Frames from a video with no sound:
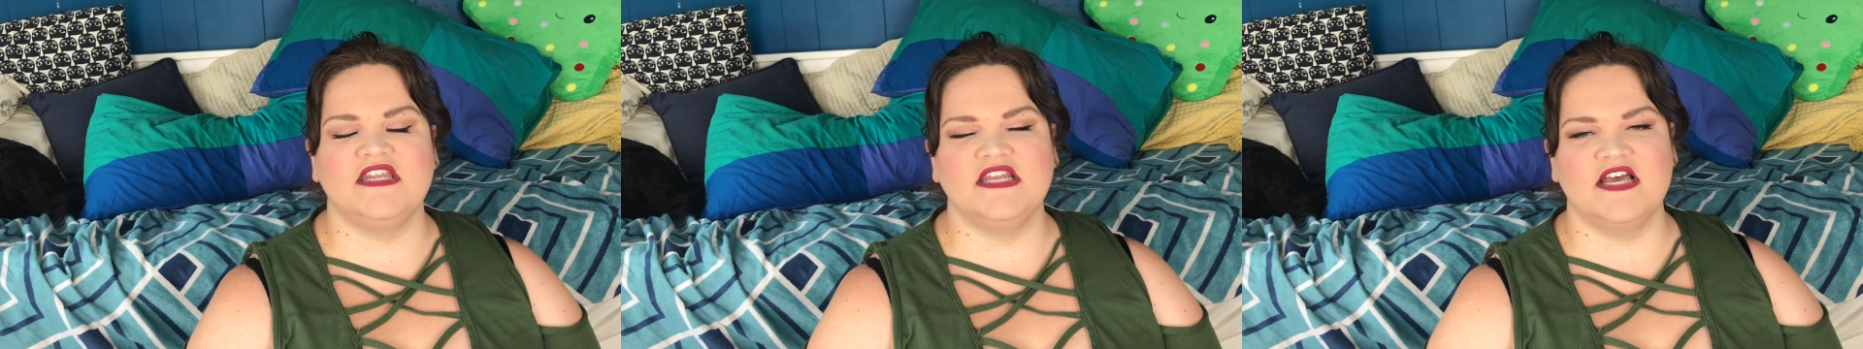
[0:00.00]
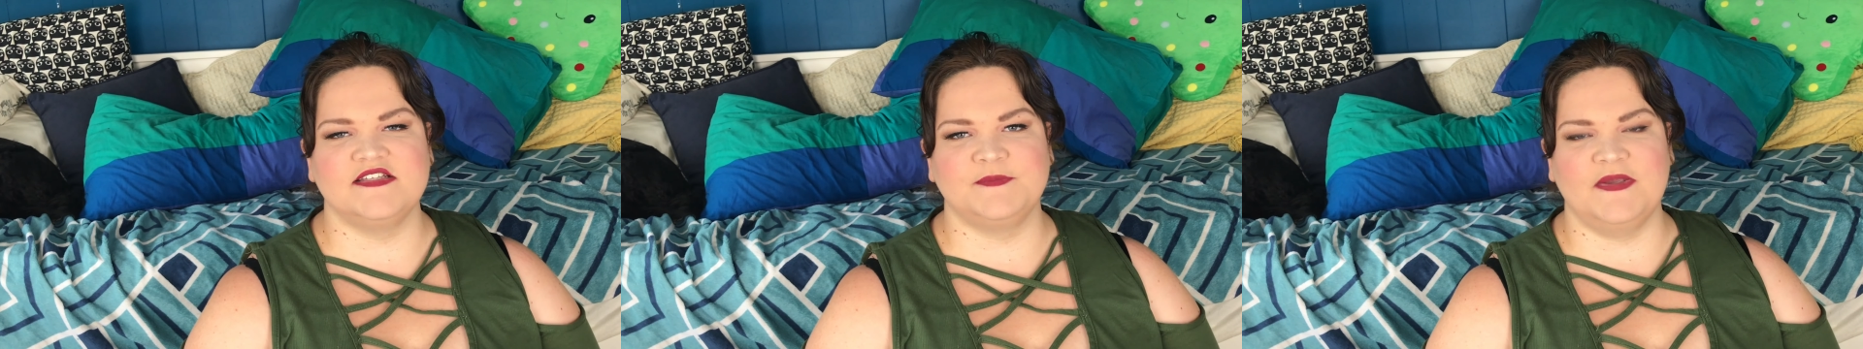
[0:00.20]

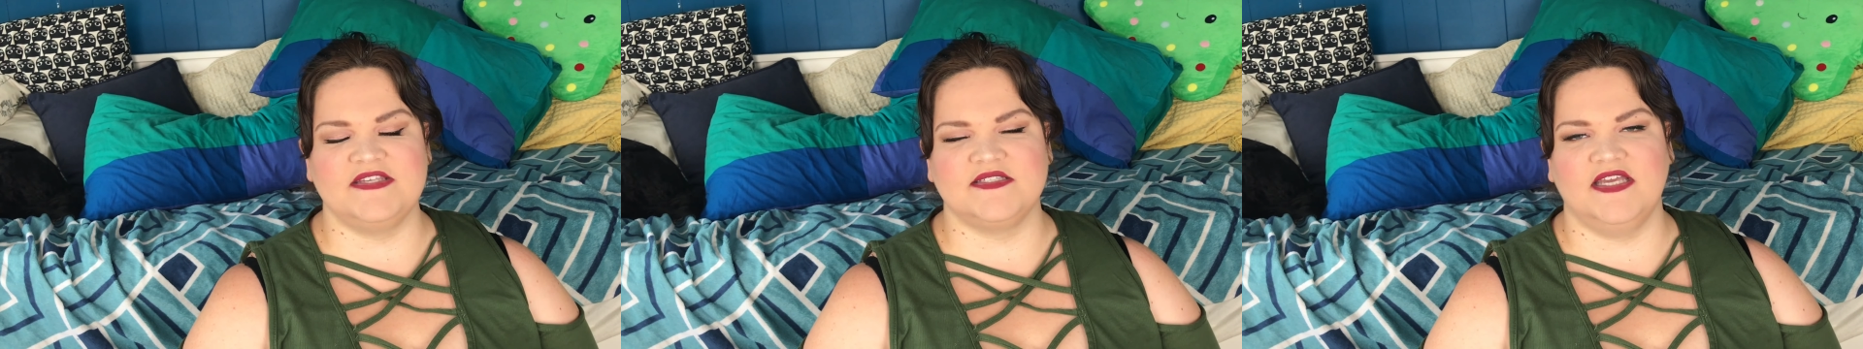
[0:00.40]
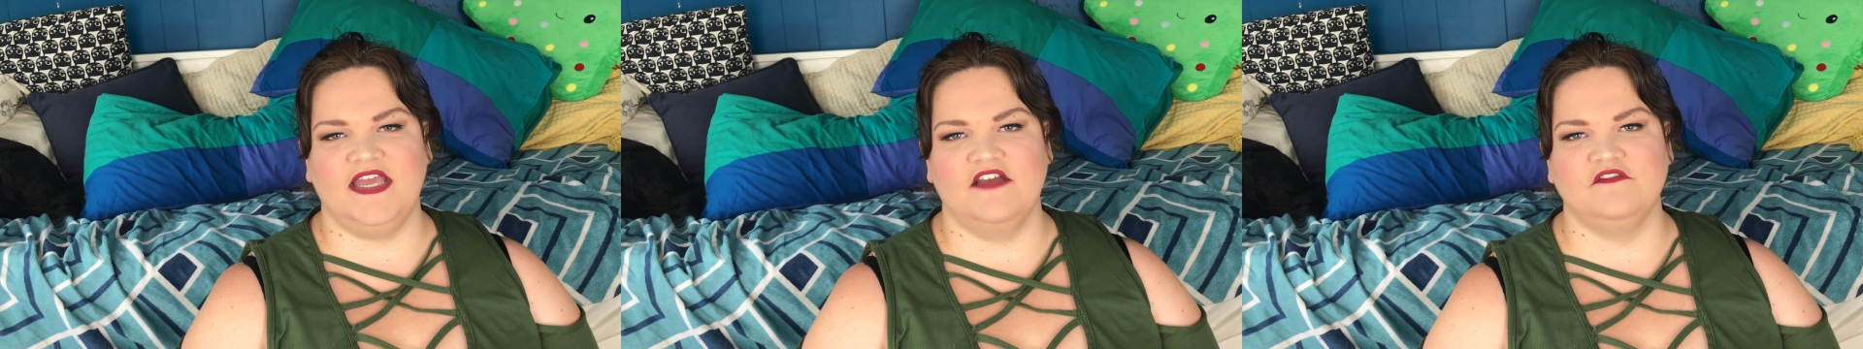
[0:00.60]
last piece
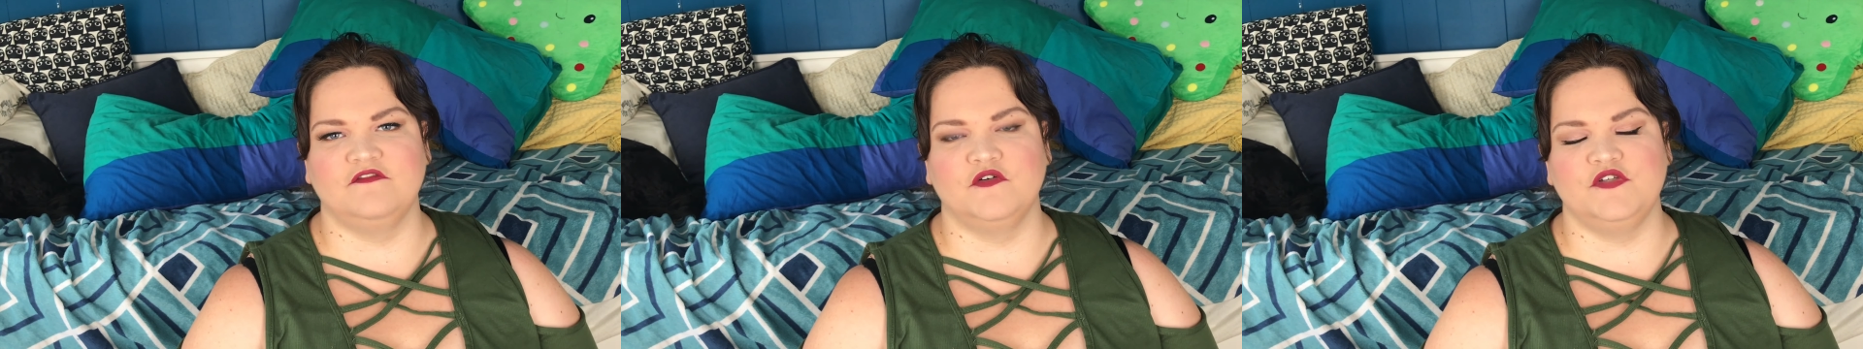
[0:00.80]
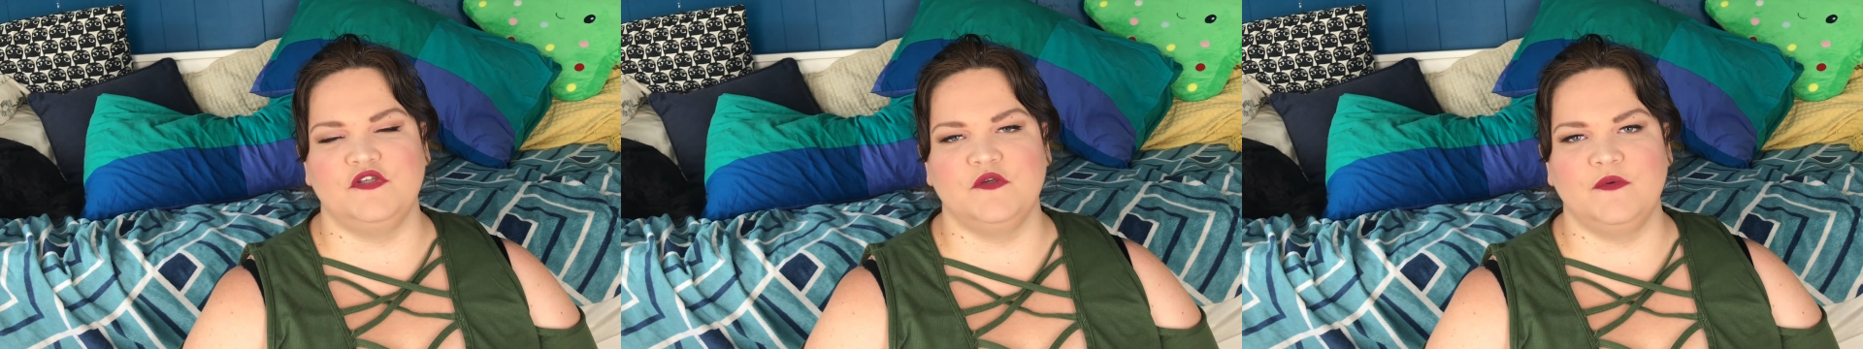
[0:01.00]
I have
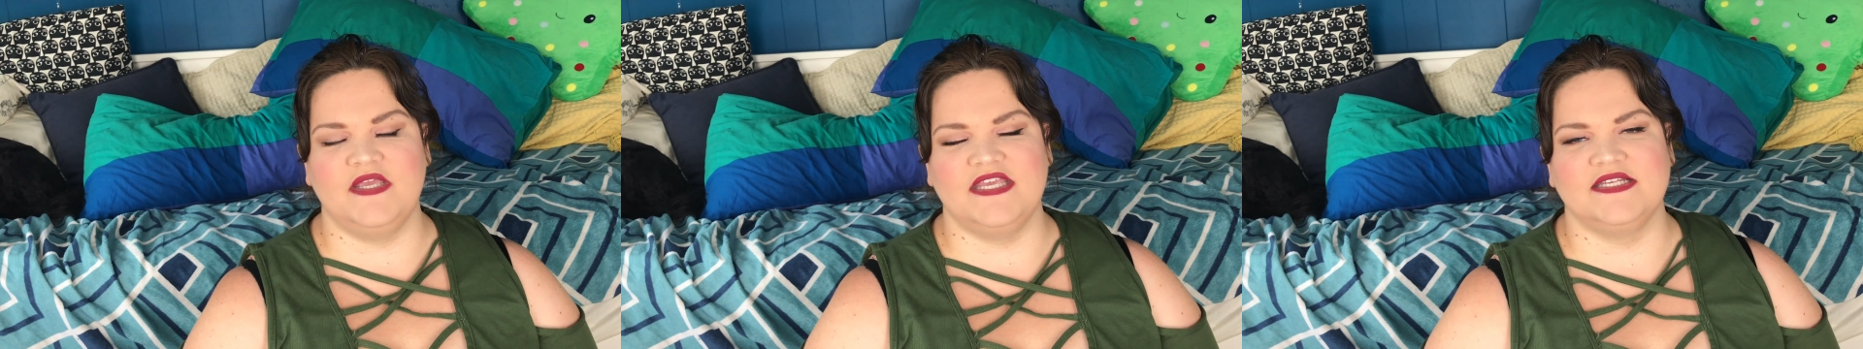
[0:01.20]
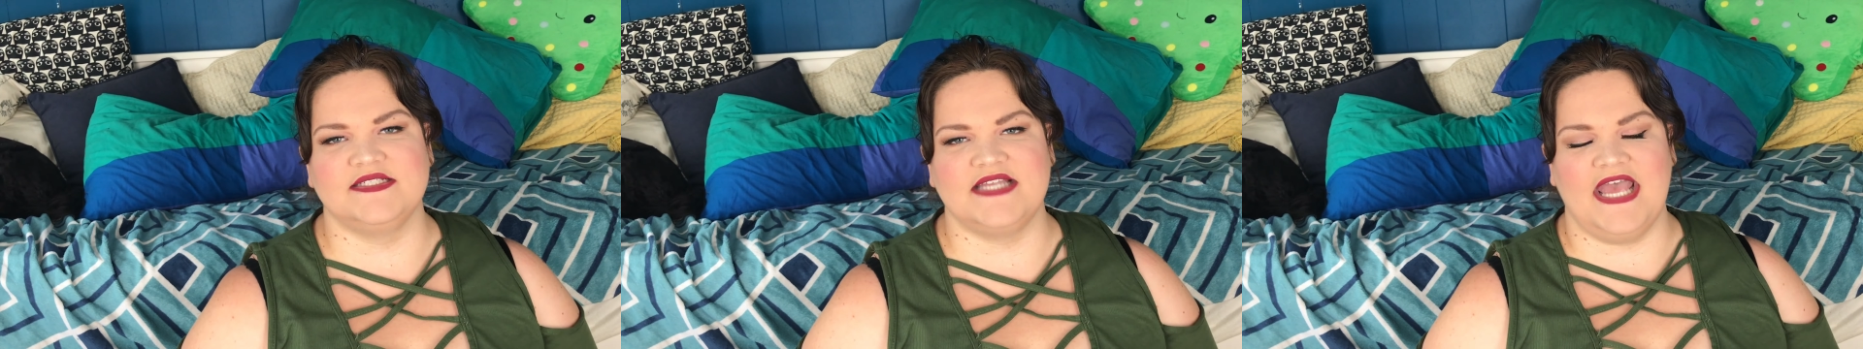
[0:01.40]
for you
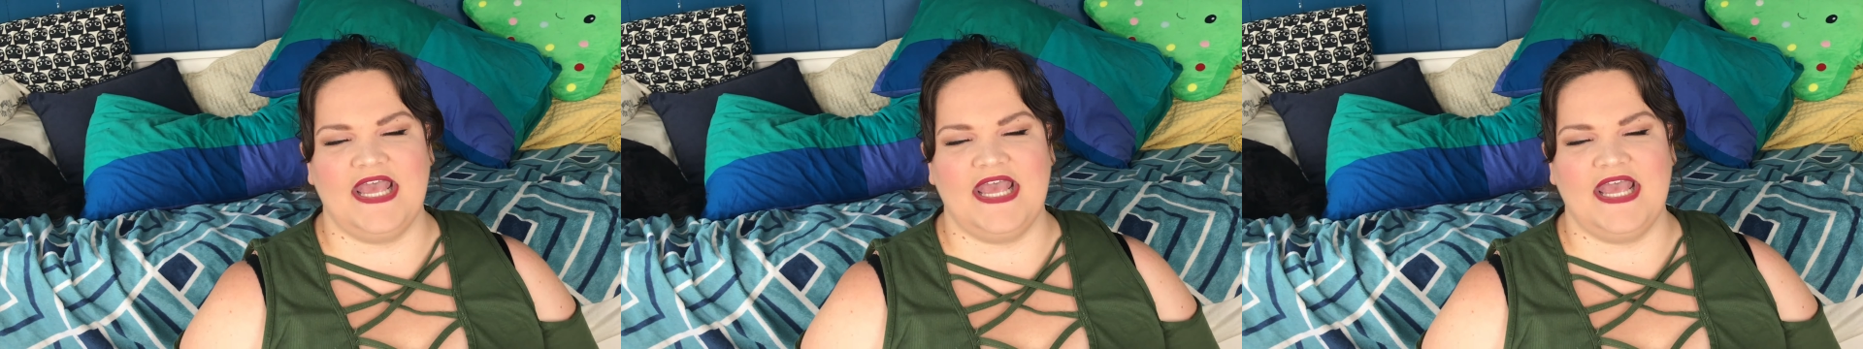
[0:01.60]
is